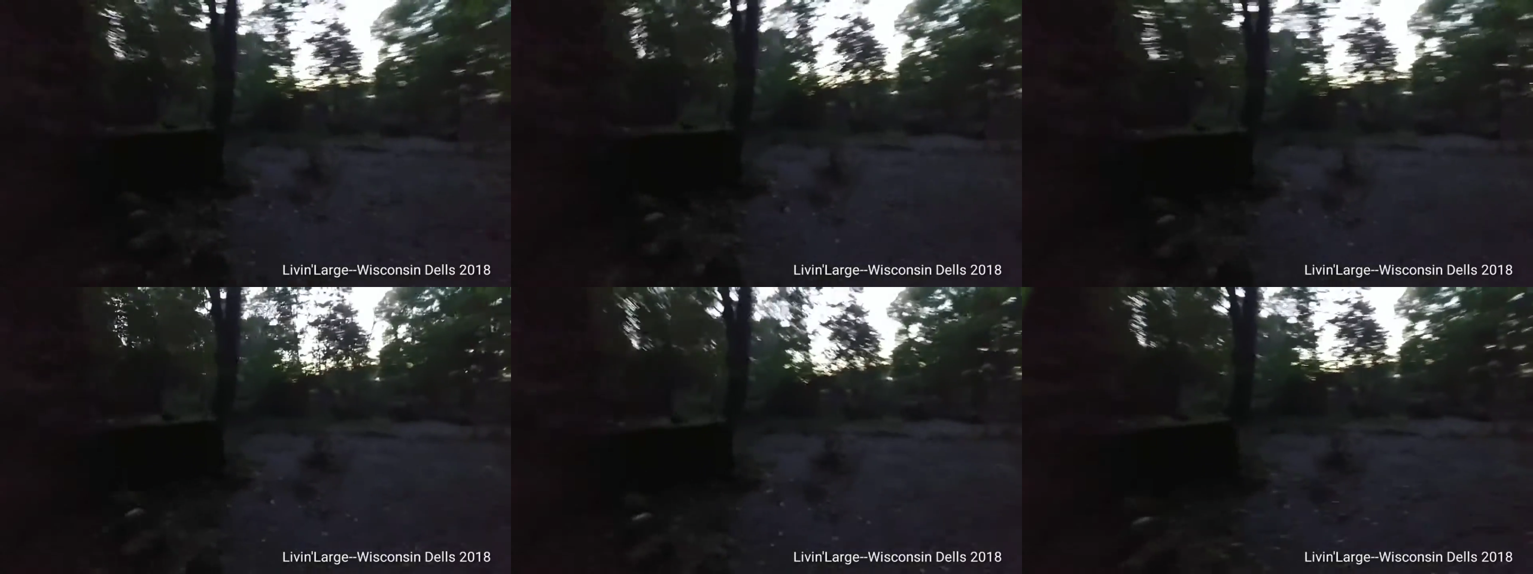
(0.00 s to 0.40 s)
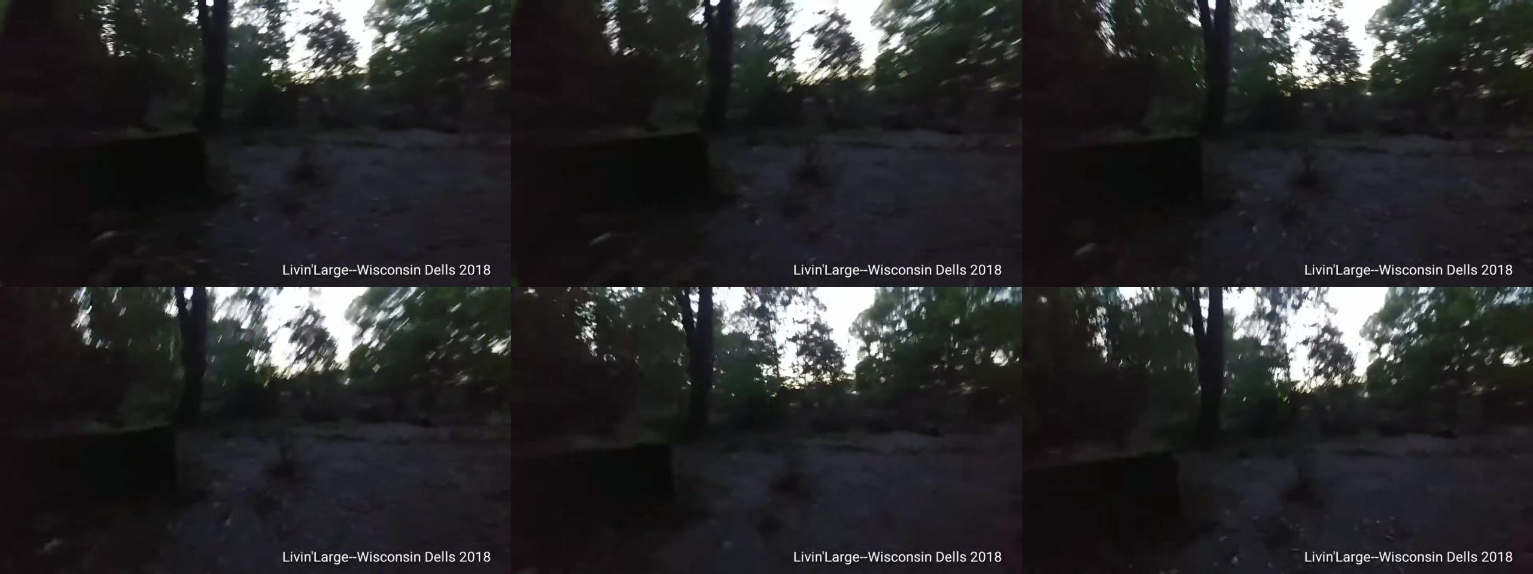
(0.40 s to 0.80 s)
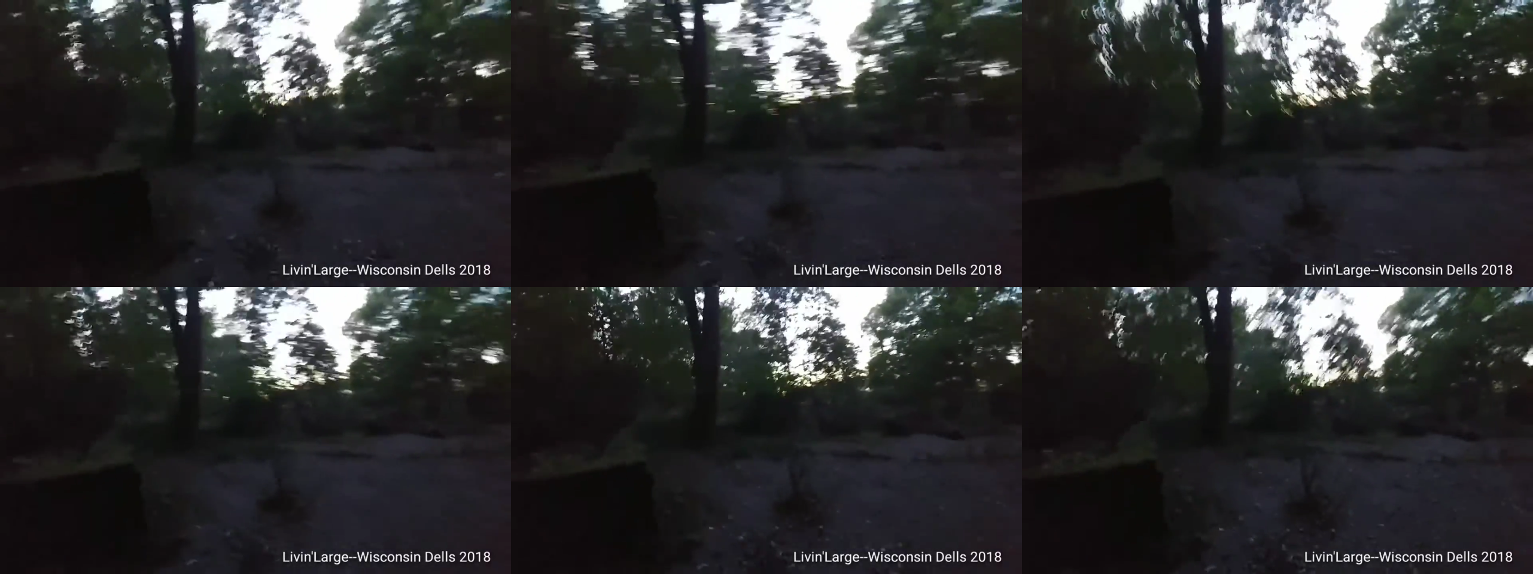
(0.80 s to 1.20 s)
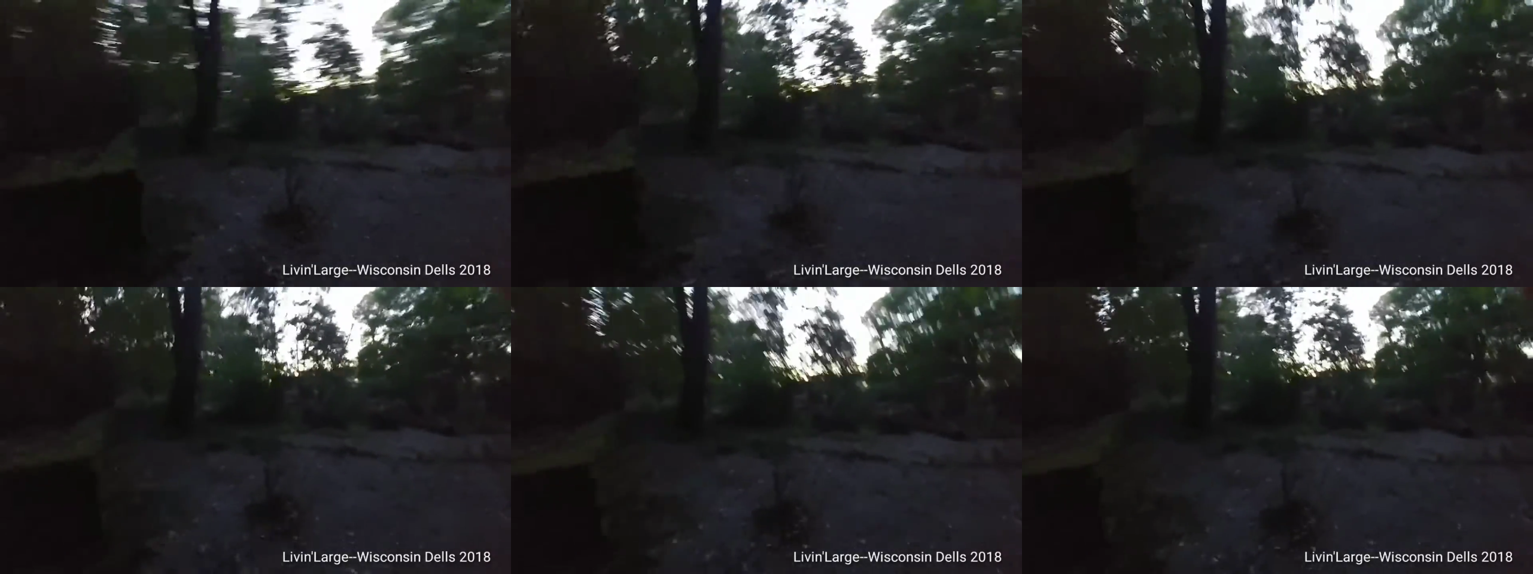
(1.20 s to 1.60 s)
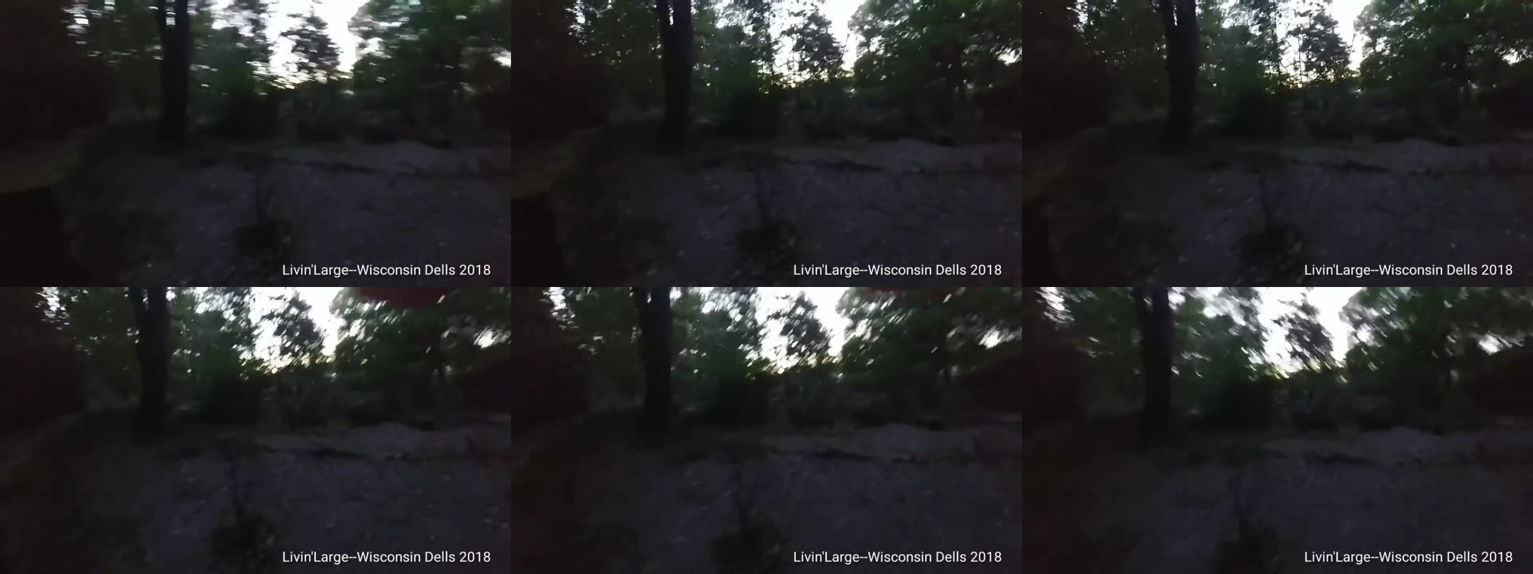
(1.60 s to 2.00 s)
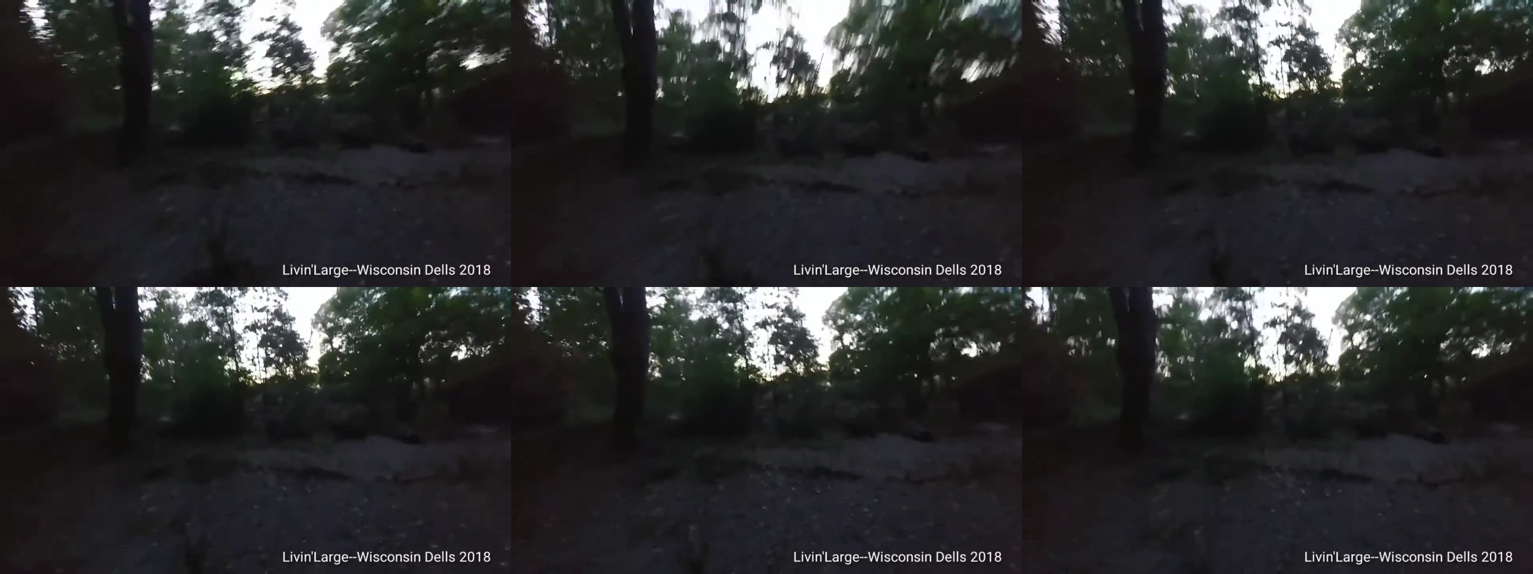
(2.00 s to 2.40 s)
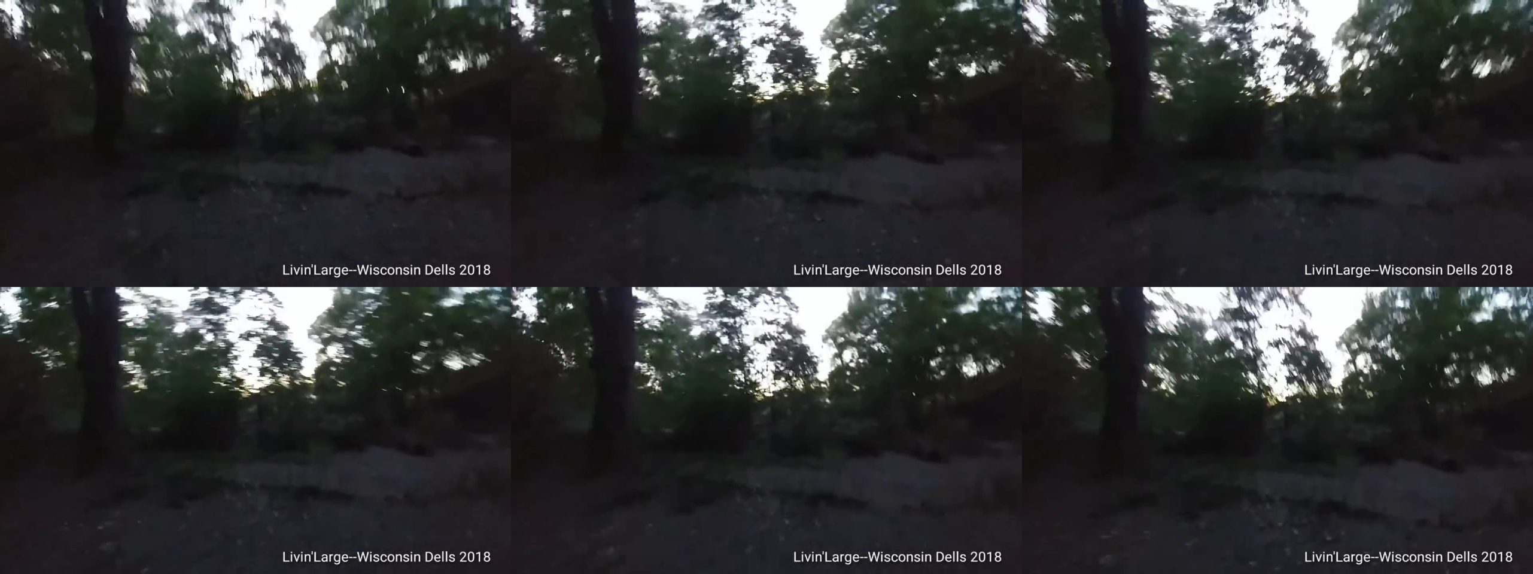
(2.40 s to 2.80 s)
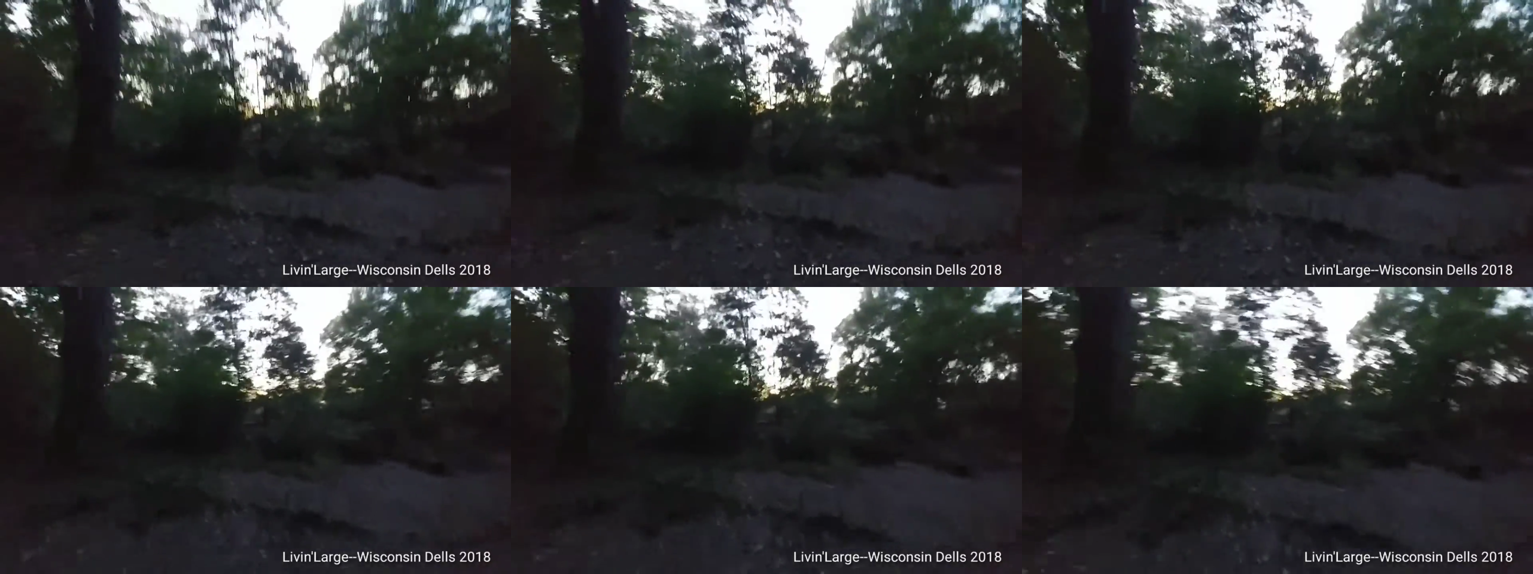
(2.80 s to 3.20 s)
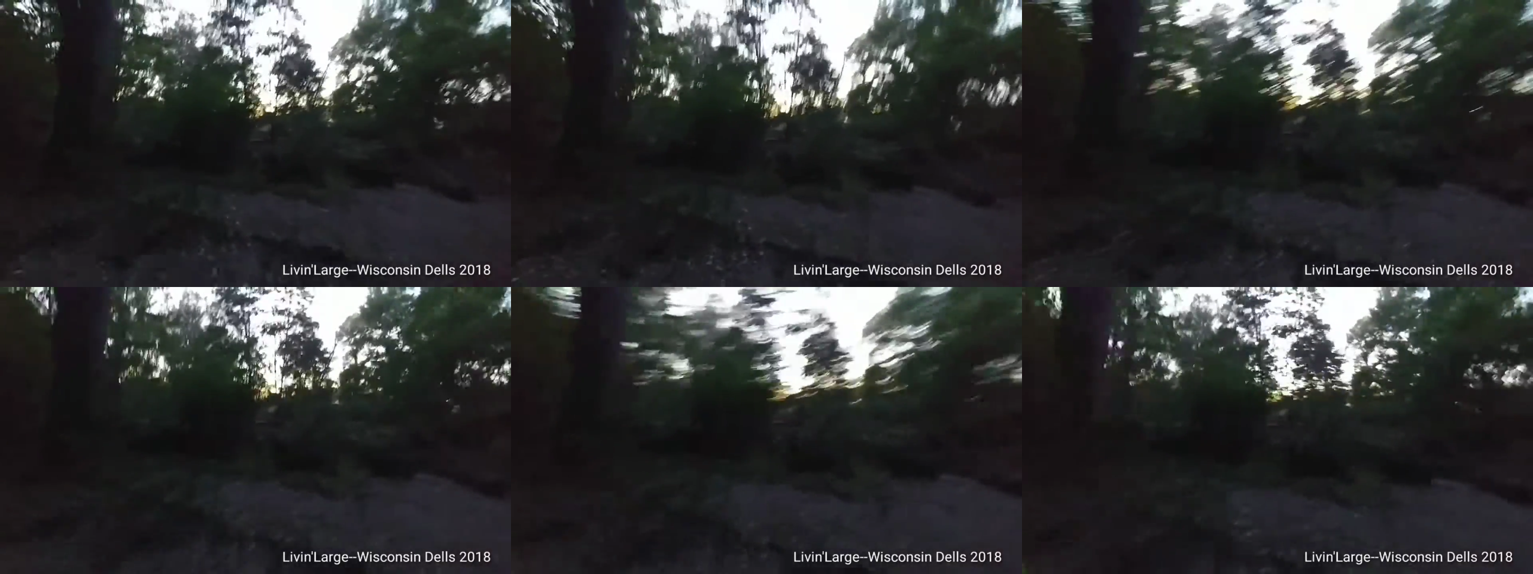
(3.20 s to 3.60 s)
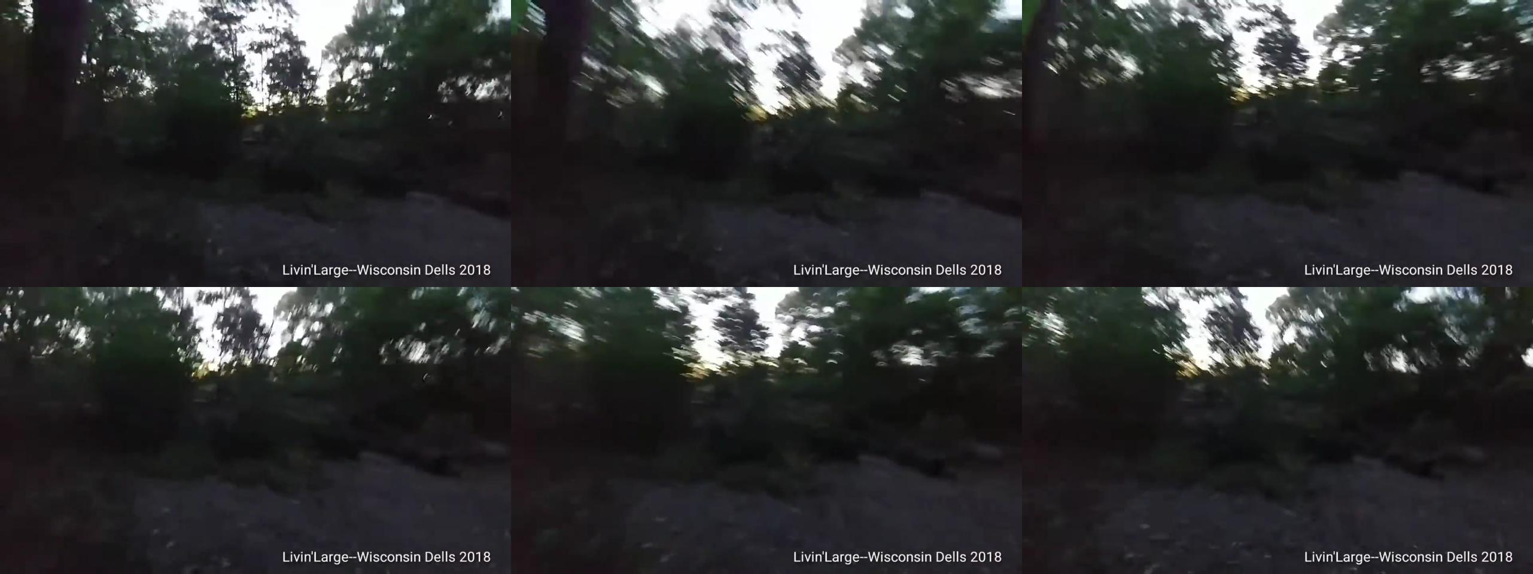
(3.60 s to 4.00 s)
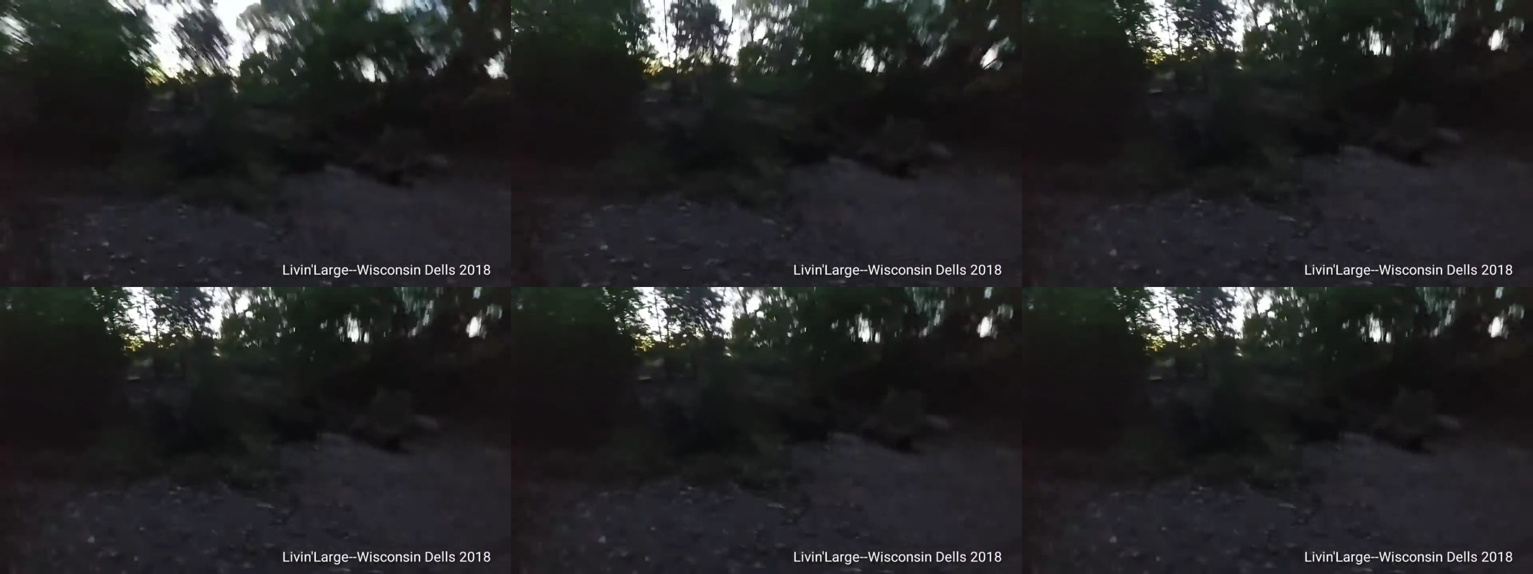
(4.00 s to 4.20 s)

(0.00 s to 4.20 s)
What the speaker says: [unreadable: no face in view]